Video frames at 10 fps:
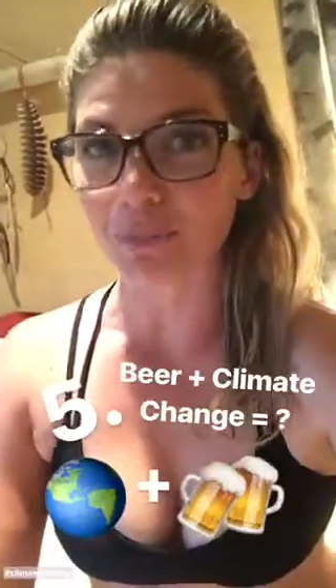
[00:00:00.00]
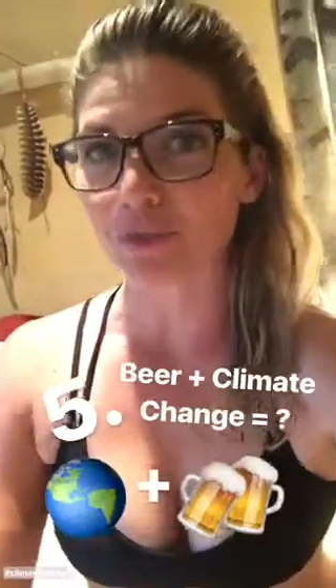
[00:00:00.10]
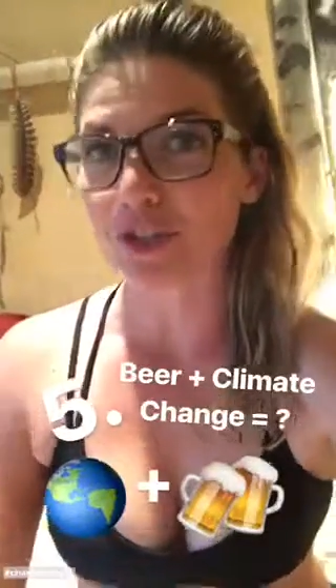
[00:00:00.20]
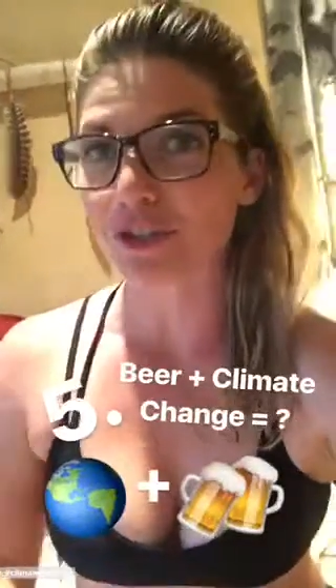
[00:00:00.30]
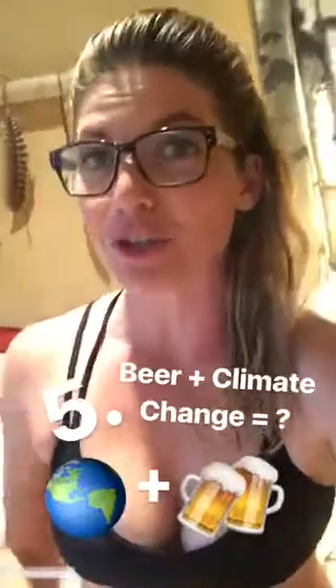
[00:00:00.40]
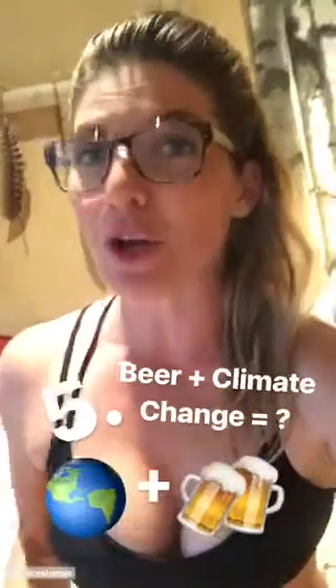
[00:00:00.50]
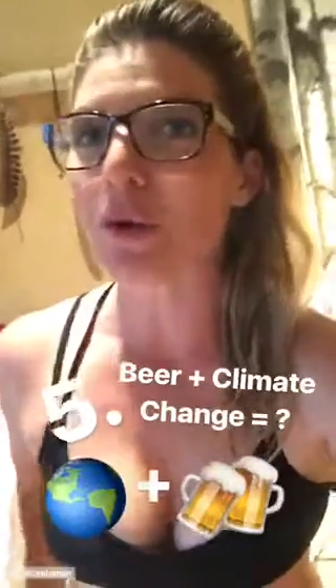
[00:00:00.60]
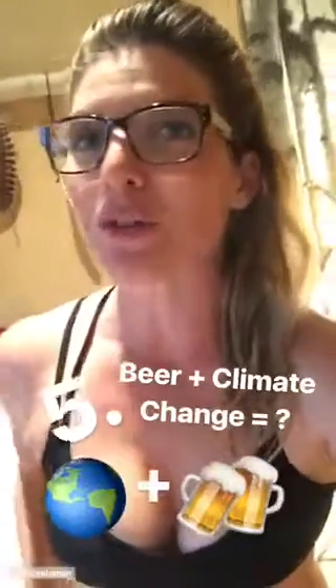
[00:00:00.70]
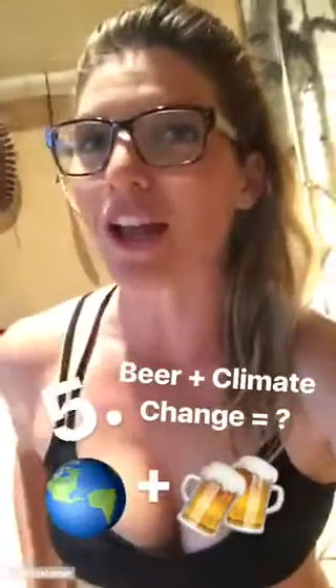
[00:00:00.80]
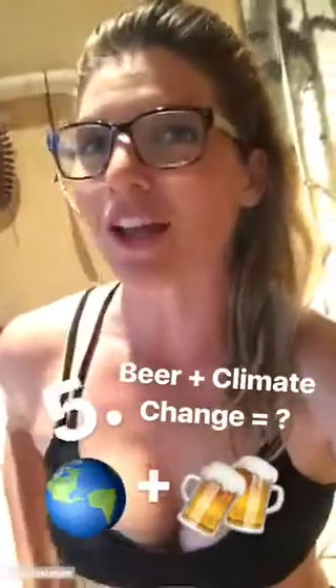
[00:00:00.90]
just
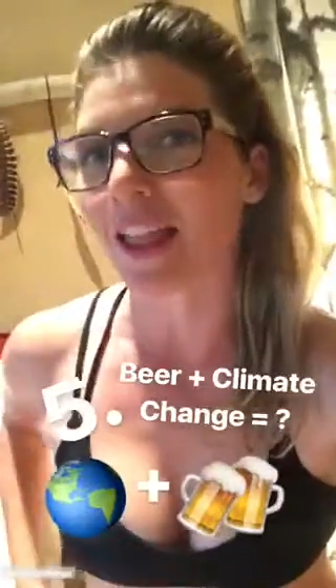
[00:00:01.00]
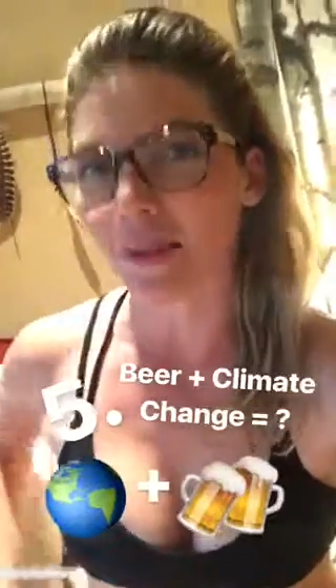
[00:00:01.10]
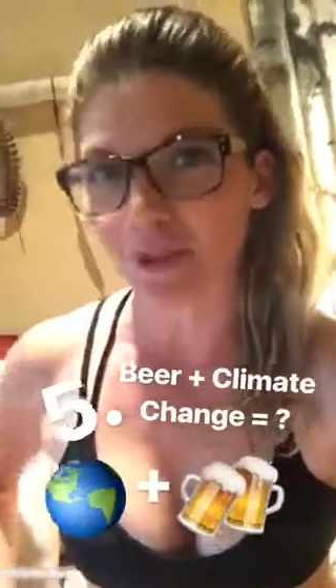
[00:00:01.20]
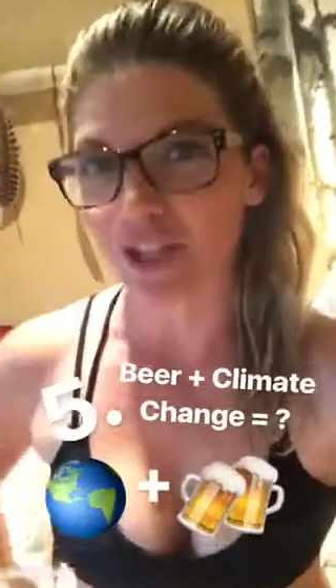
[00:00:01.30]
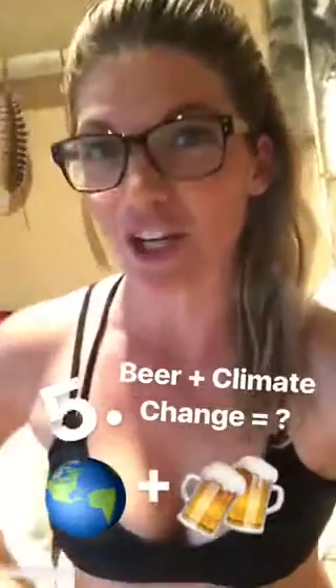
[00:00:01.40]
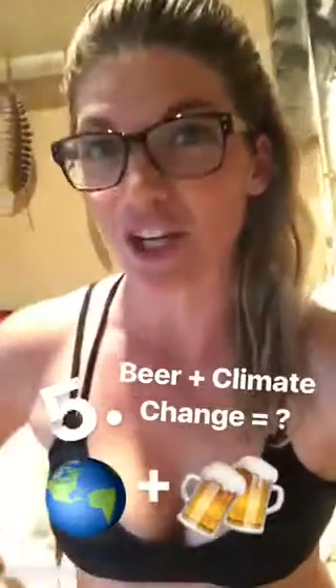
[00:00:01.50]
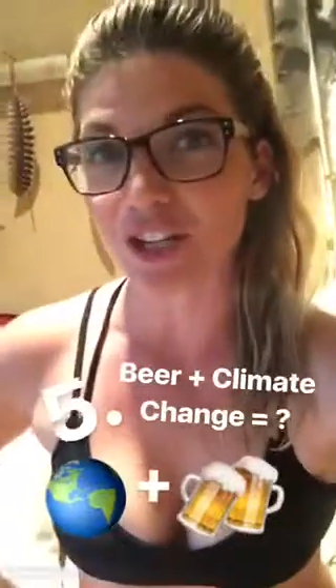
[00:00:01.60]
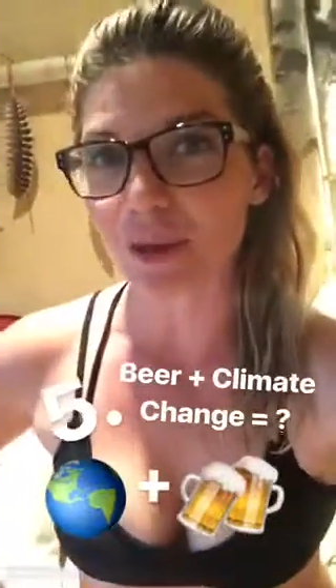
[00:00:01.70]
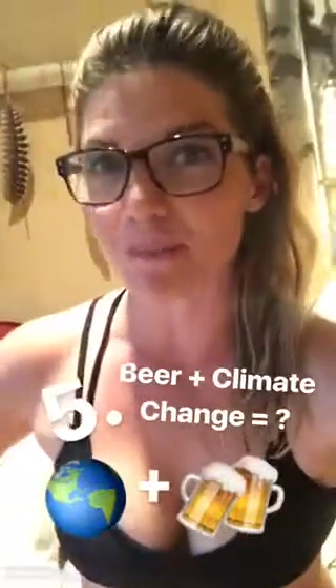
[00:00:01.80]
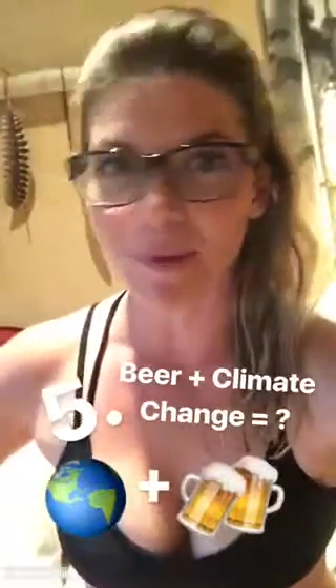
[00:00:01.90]
know that climate
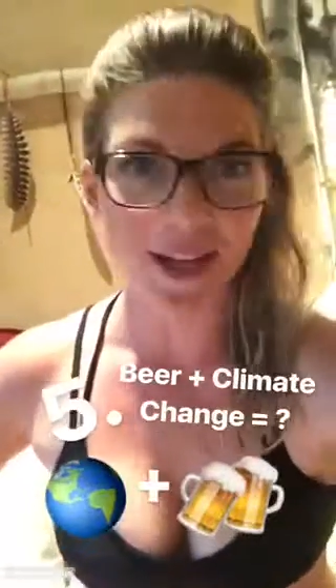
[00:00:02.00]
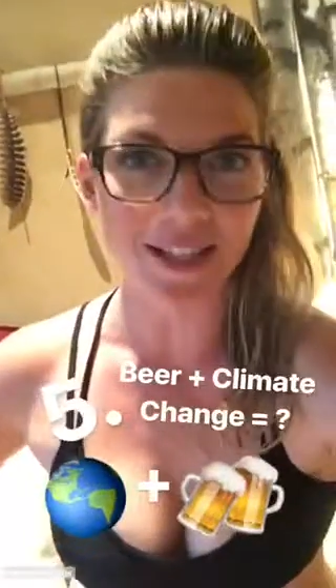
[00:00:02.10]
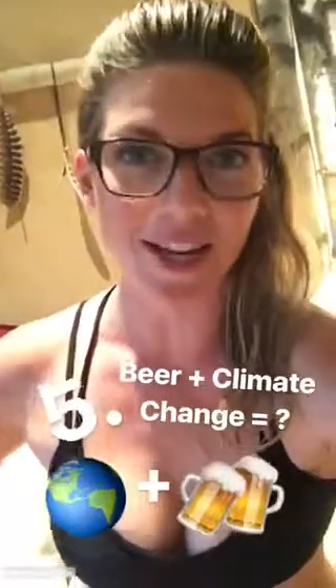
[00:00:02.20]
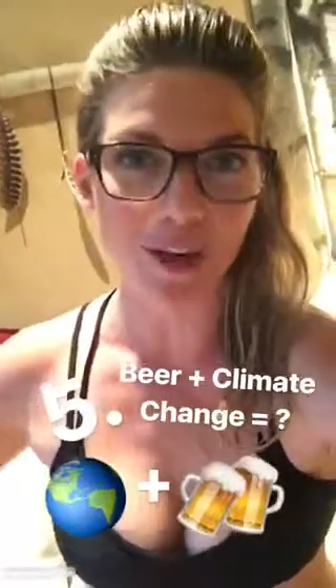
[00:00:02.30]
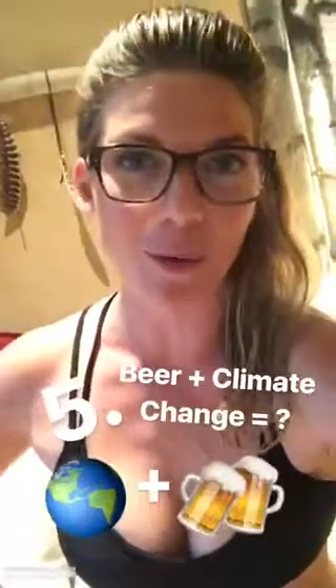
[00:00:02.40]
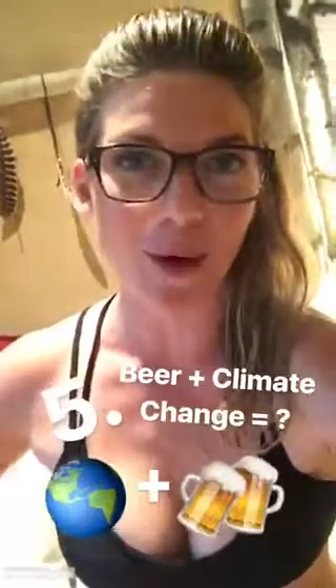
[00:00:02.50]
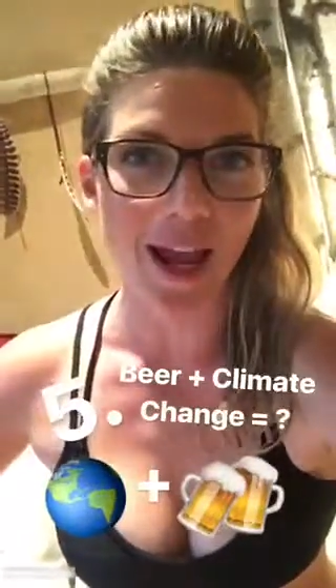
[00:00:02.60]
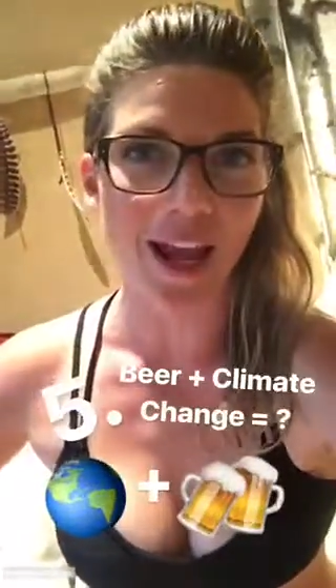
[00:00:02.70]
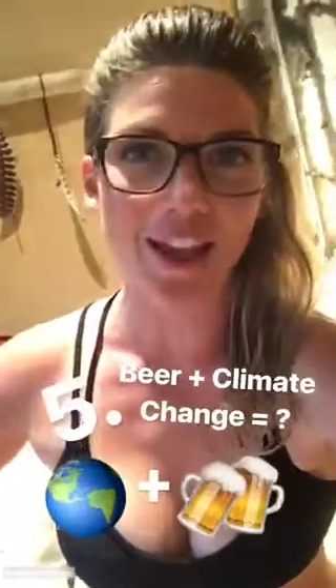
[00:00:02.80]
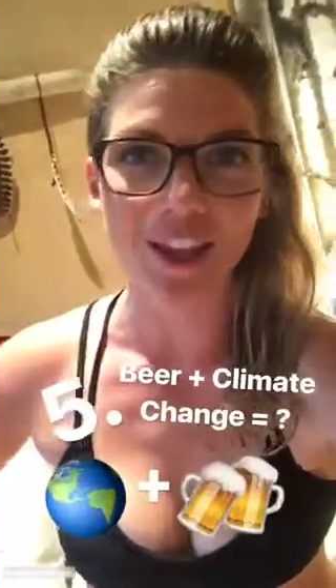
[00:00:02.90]
change might take
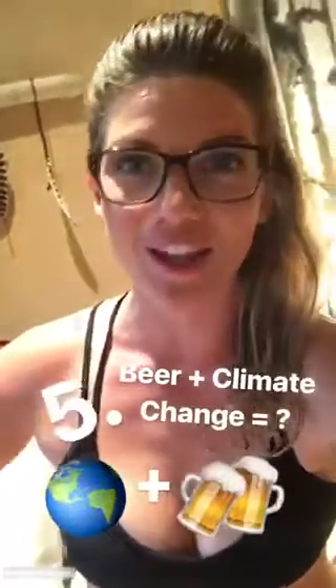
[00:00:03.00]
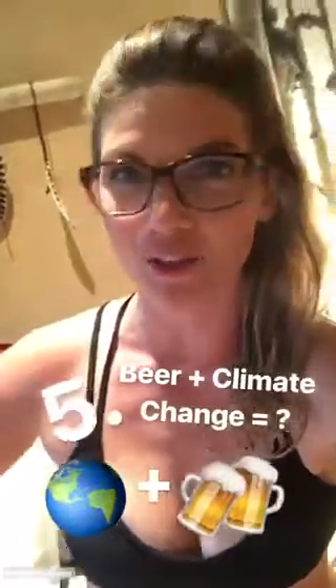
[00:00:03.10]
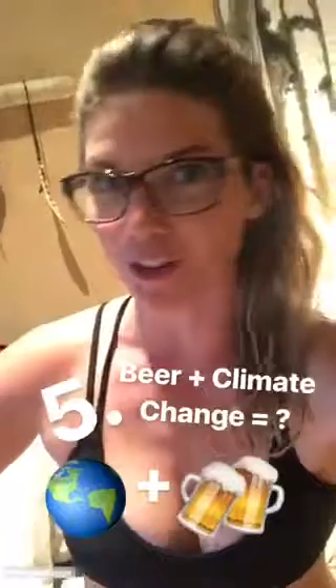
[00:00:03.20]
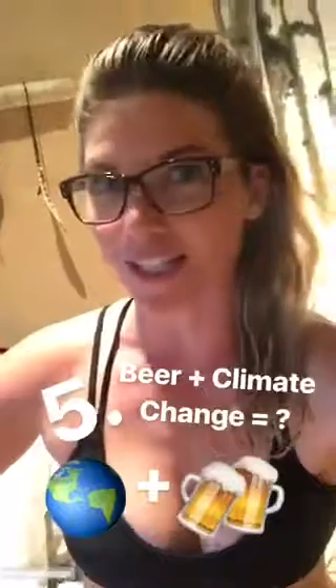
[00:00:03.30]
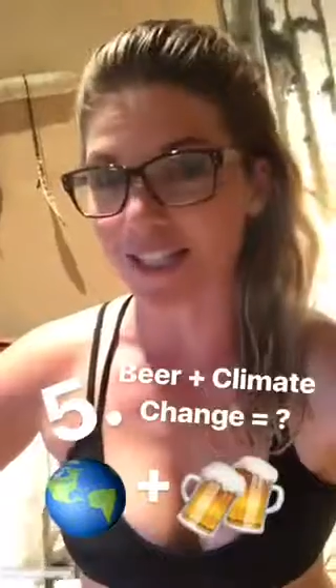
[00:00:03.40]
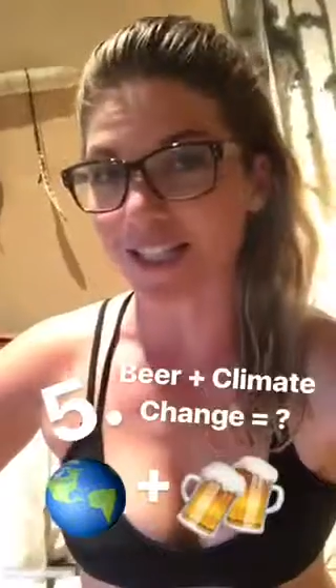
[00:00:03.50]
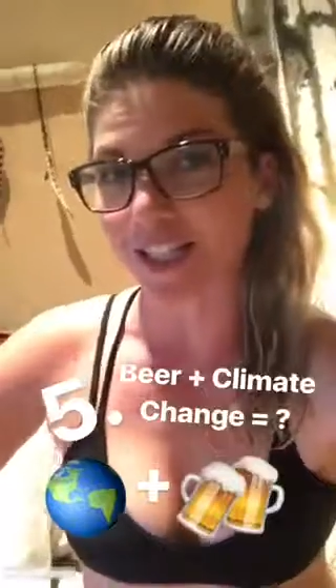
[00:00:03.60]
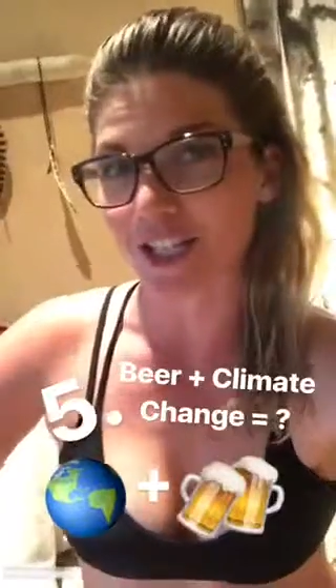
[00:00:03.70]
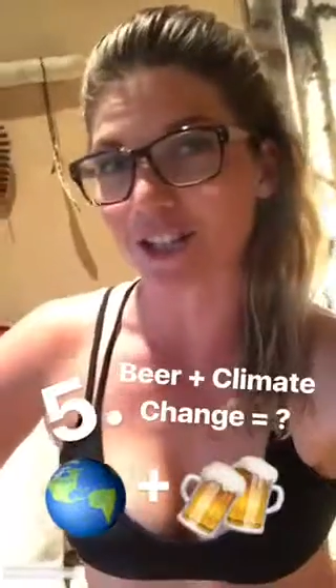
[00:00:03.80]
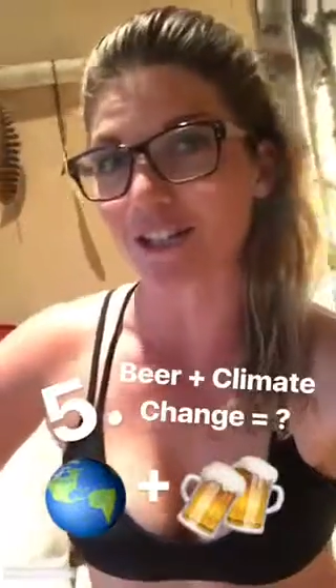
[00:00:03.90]
away the
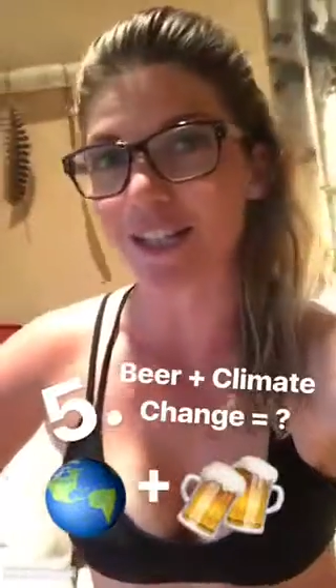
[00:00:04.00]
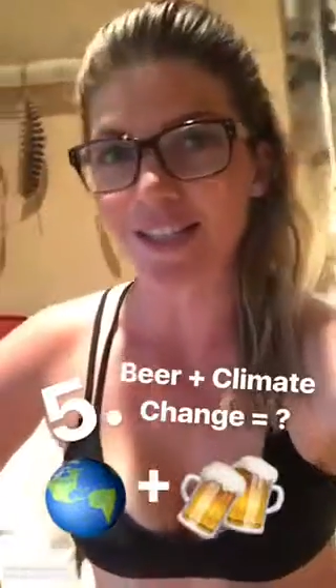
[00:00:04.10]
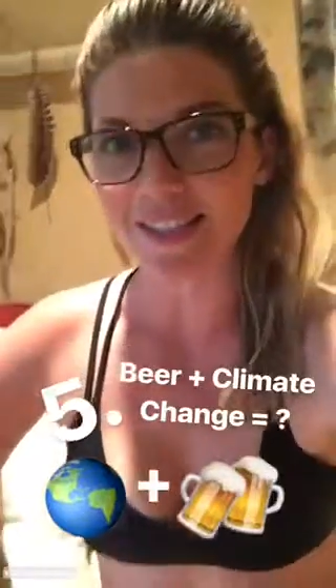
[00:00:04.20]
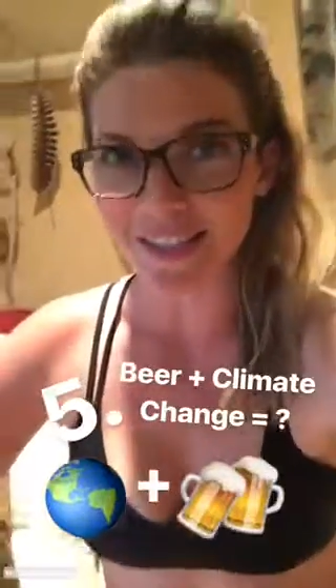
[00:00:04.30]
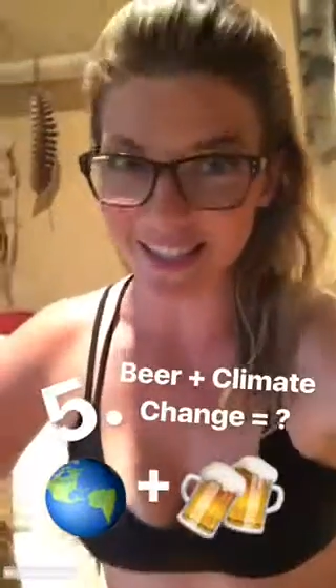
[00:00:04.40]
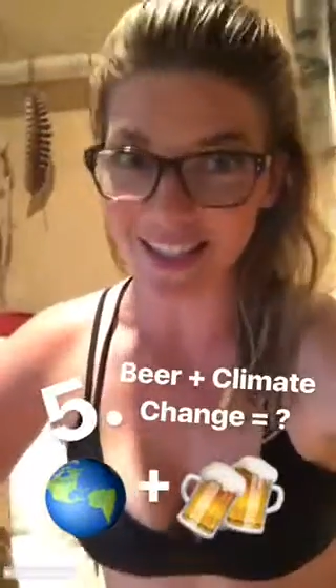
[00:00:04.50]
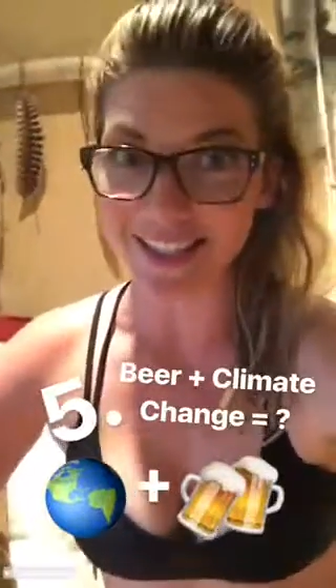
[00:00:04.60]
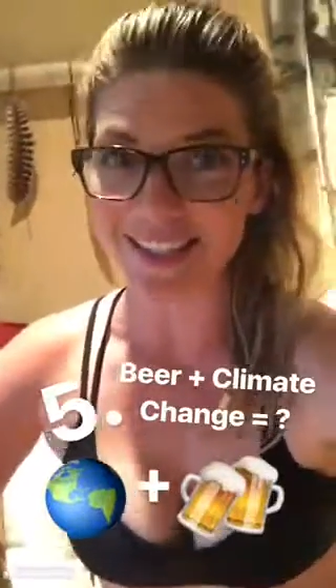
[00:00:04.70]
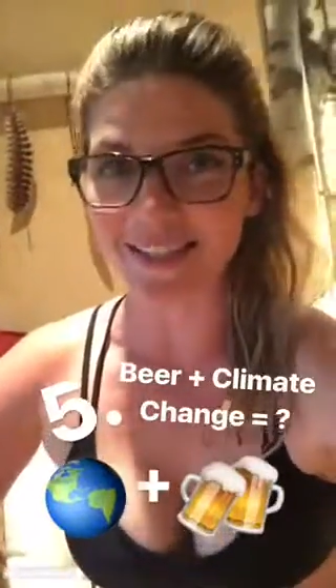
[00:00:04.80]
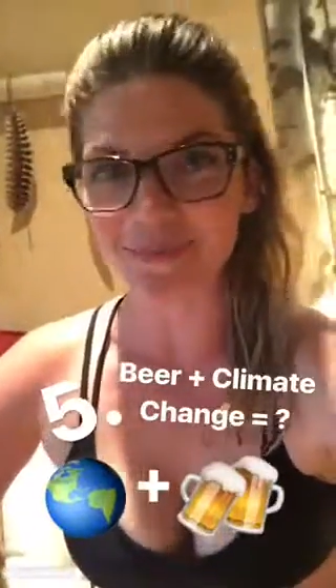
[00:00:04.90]
ingredients to your tasty
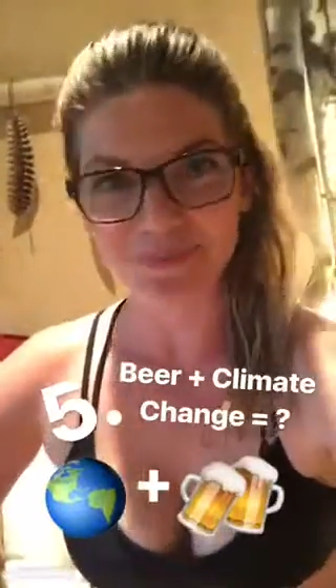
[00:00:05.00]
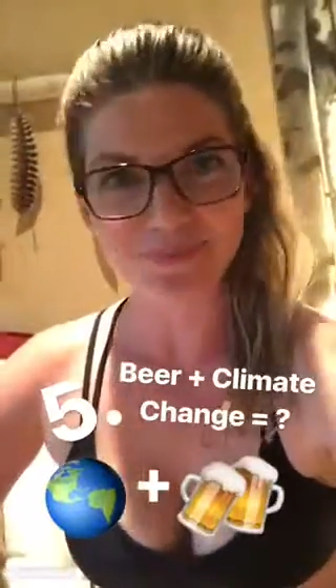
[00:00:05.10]
suds.